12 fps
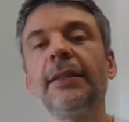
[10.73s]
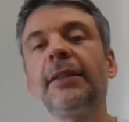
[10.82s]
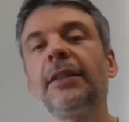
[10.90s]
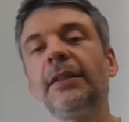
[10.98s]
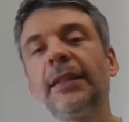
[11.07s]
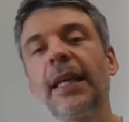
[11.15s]

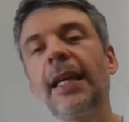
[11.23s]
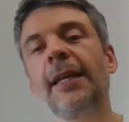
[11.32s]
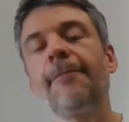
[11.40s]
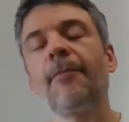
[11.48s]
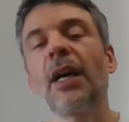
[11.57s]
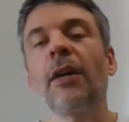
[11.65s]

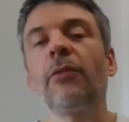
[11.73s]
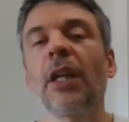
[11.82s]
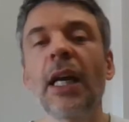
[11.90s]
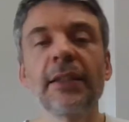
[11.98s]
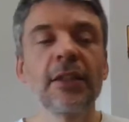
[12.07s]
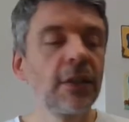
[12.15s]
Today, I would
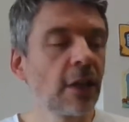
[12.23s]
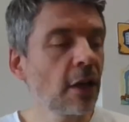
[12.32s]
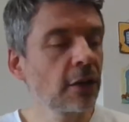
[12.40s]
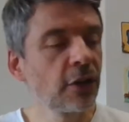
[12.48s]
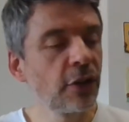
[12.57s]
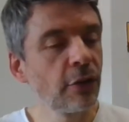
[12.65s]
like to
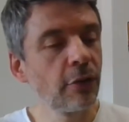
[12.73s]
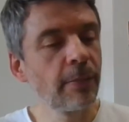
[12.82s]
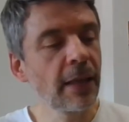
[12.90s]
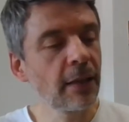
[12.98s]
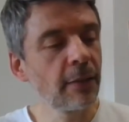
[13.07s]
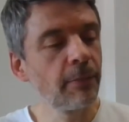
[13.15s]
talk to you
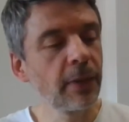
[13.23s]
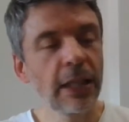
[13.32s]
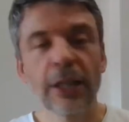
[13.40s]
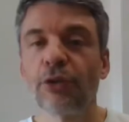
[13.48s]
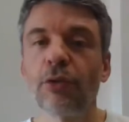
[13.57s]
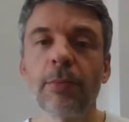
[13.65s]
about a
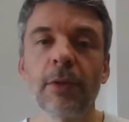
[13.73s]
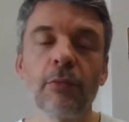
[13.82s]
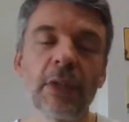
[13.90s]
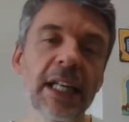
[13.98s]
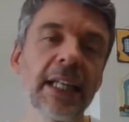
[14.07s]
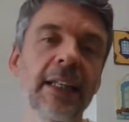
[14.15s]
pleasurable
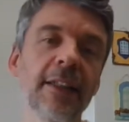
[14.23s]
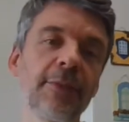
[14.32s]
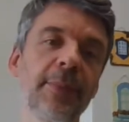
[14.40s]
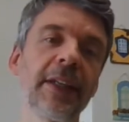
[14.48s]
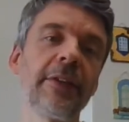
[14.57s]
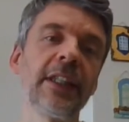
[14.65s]
reading
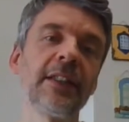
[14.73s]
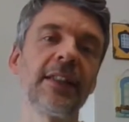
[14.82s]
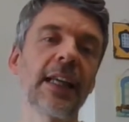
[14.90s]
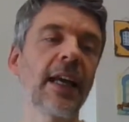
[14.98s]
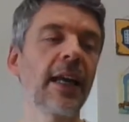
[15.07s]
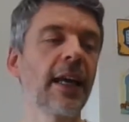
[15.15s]

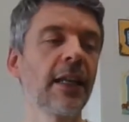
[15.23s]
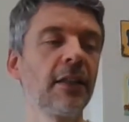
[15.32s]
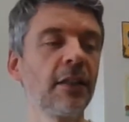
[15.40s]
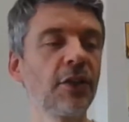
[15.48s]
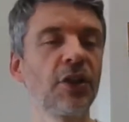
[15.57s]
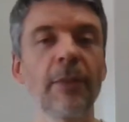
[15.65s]
experience I had
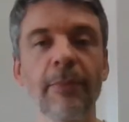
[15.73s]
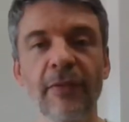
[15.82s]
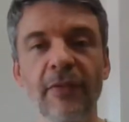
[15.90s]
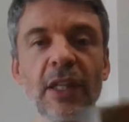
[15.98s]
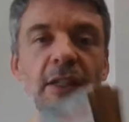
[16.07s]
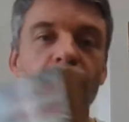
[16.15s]
in the shape
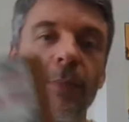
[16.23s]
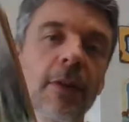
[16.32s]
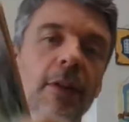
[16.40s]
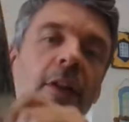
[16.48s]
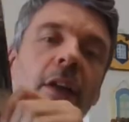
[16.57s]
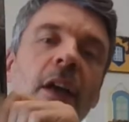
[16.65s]
of this
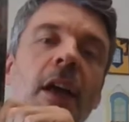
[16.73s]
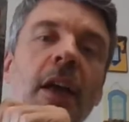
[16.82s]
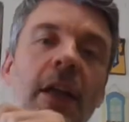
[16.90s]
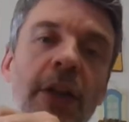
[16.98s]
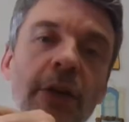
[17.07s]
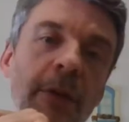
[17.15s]
book,
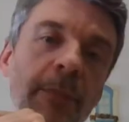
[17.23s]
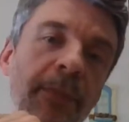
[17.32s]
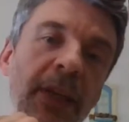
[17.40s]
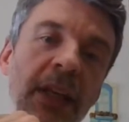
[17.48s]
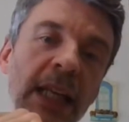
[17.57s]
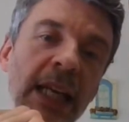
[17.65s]

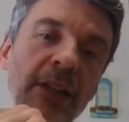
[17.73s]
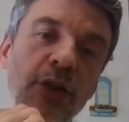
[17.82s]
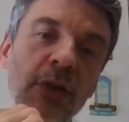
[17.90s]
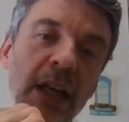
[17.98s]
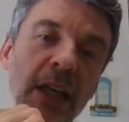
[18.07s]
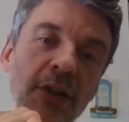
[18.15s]
European
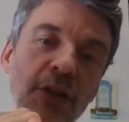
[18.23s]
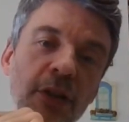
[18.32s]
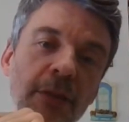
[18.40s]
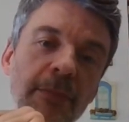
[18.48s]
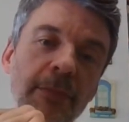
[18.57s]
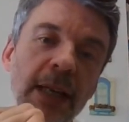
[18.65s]

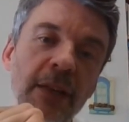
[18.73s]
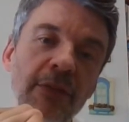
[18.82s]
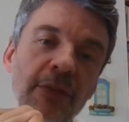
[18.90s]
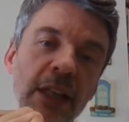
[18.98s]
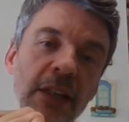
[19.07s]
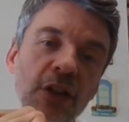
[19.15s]
Education by the
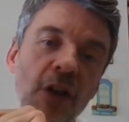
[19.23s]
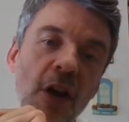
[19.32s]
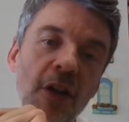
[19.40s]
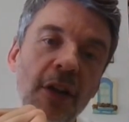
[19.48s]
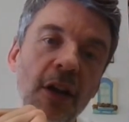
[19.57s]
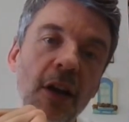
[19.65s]
French
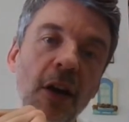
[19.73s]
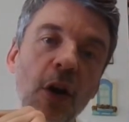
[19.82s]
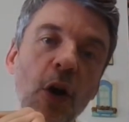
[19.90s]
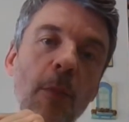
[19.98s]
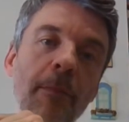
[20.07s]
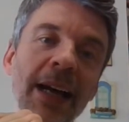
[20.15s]
author
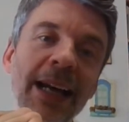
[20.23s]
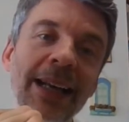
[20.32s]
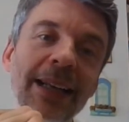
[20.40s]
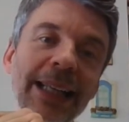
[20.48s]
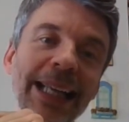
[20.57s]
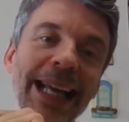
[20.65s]

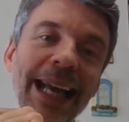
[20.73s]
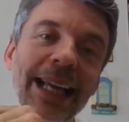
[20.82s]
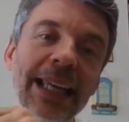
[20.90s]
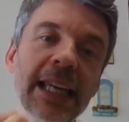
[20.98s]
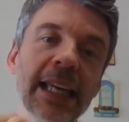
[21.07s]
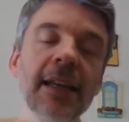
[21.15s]
Romain
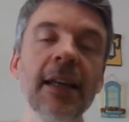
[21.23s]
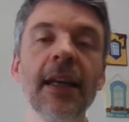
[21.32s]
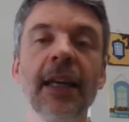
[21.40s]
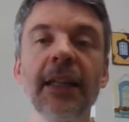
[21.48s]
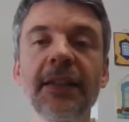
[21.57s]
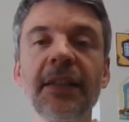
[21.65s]
Gary,
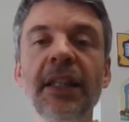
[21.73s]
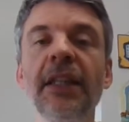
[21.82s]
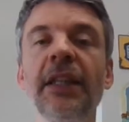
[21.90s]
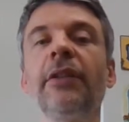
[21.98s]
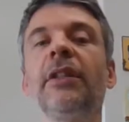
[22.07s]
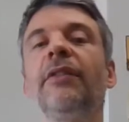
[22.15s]
and seen
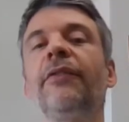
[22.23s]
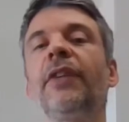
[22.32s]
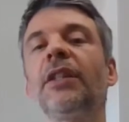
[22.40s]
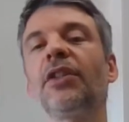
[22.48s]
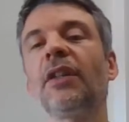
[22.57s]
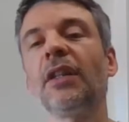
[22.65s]
here in the
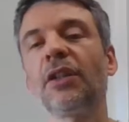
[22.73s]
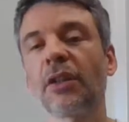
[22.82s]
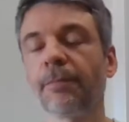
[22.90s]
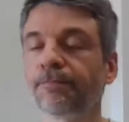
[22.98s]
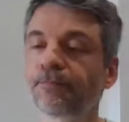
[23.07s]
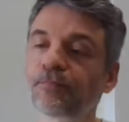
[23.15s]
French edition.